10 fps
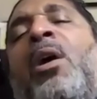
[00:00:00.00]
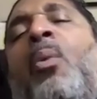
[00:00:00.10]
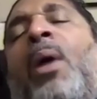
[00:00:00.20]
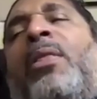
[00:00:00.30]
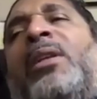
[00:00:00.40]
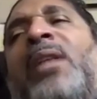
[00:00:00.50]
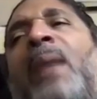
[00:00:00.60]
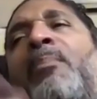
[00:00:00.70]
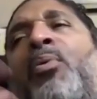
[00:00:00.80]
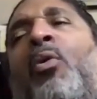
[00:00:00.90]
Whether it's
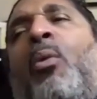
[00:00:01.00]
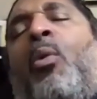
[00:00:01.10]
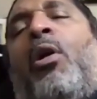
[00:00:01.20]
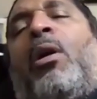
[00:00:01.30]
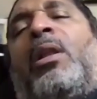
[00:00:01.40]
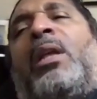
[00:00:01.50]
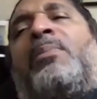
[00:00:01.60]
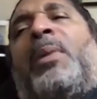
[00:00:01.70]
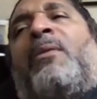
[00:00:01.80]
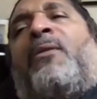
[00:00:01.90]
that poor worker that's
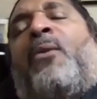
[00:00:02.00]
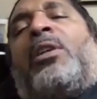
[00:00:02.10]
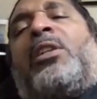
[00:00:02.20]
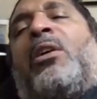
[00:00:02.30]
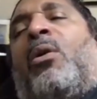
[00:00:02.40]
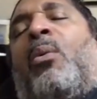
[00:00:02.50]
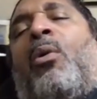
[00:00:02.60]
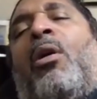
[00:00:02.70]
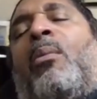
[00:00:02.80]
been forced to go to work